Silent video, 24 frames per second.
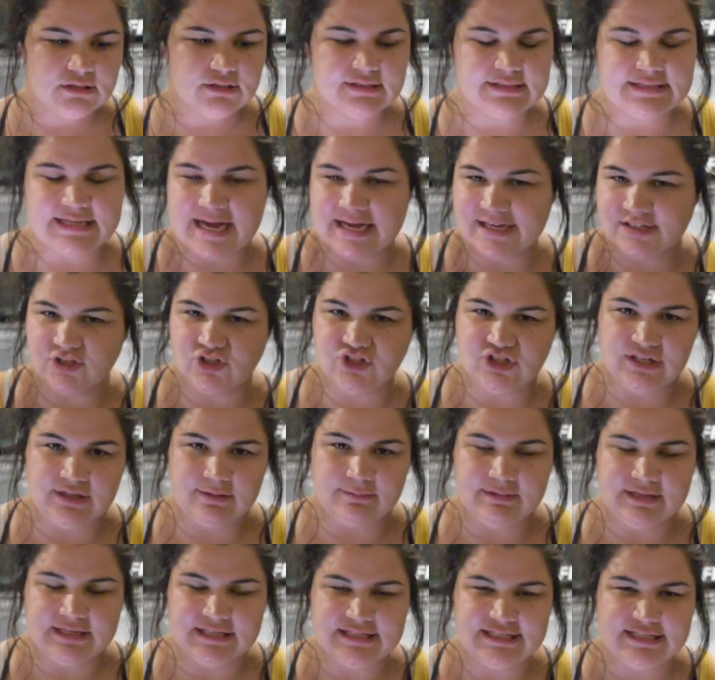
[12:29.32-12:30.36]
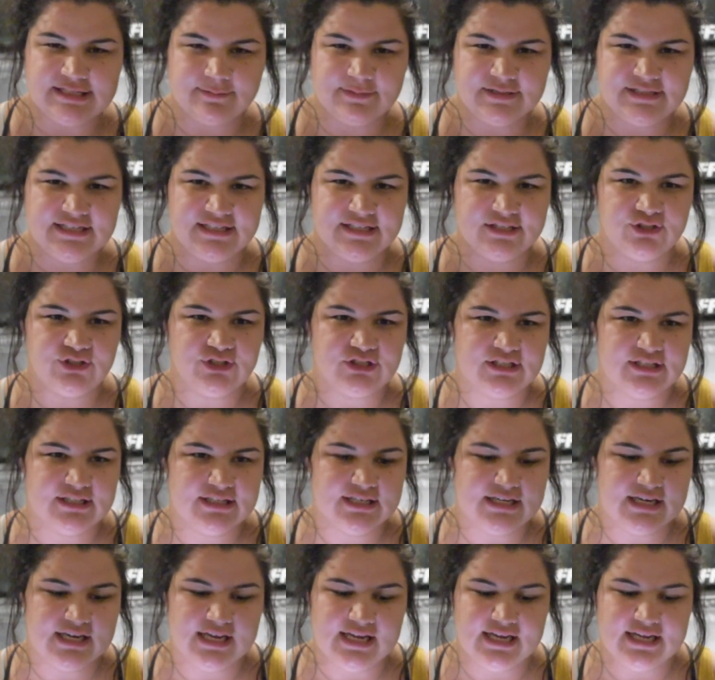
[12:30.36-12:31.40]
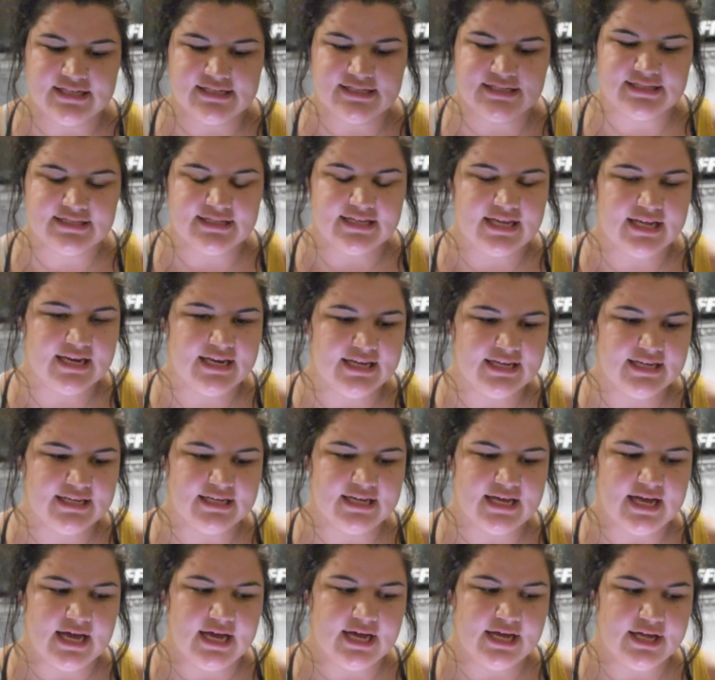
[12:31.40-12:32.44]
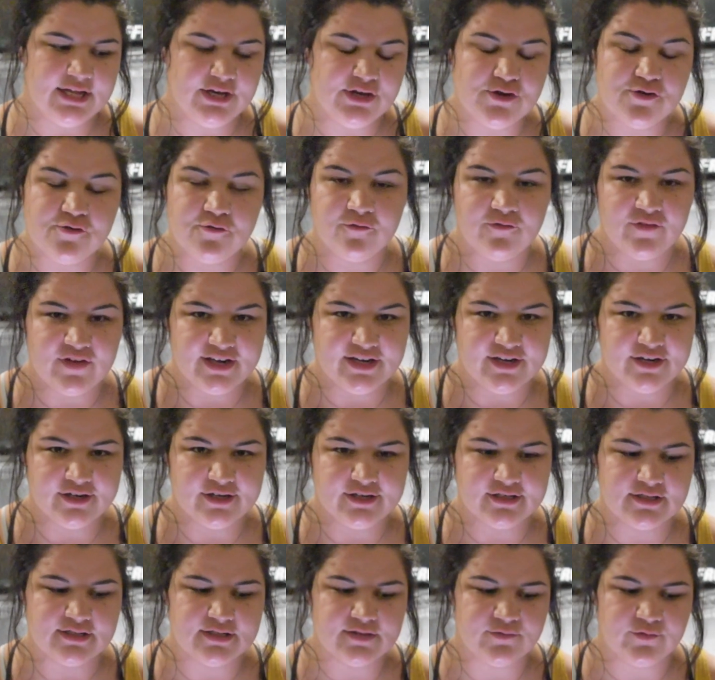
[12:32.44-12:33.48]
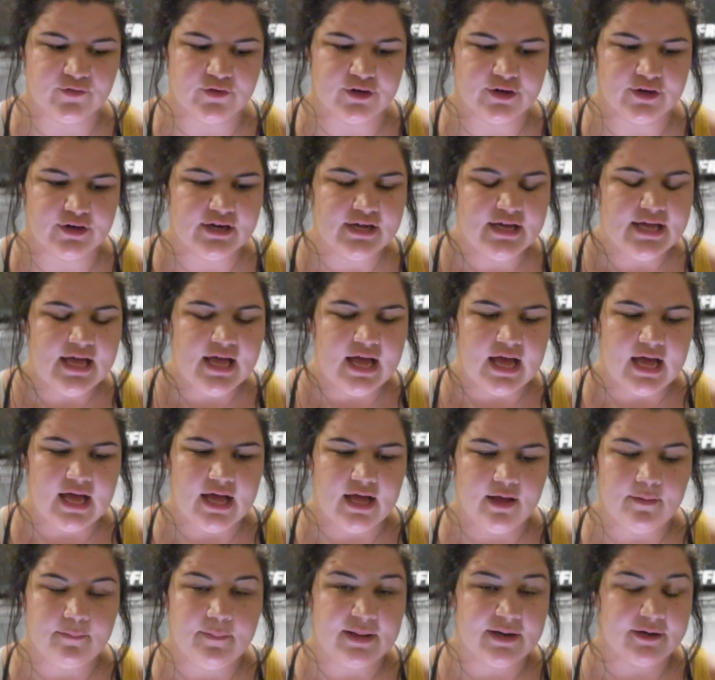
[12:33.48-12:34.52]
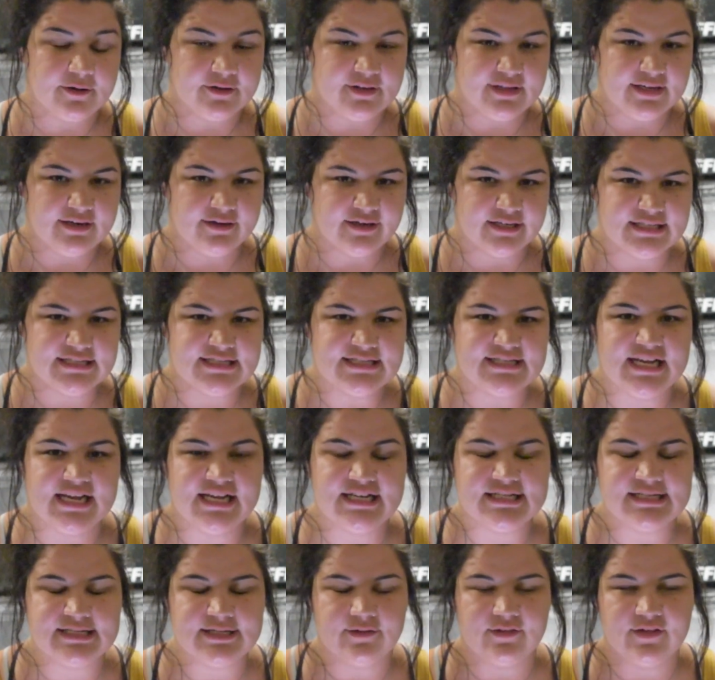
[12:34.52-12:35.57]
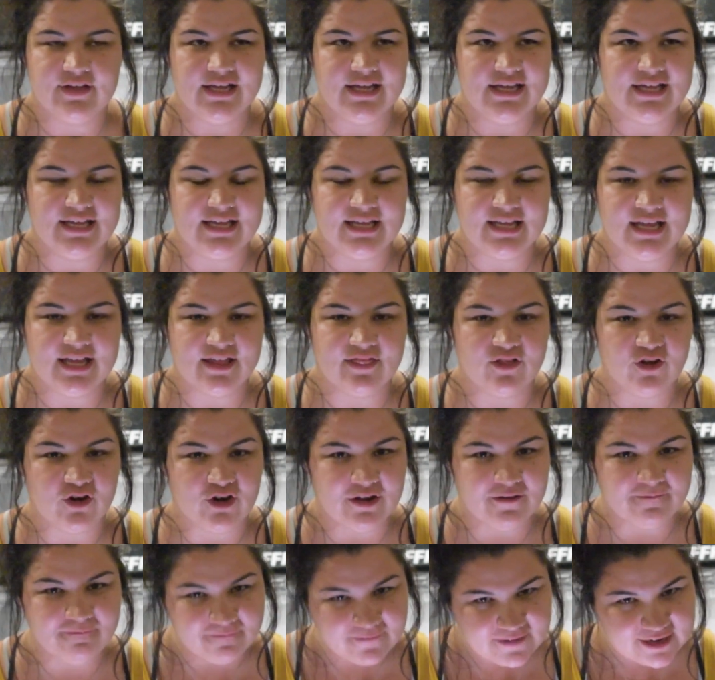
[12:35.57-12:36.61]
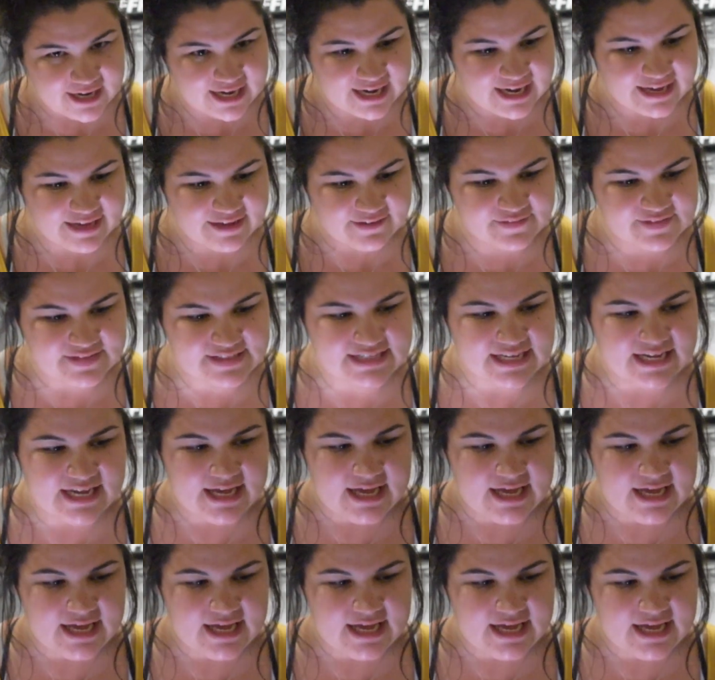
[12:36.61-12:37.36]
Zach's Jeep needs some attention. He's getting new fenders for better clearance and so that he can get 35s.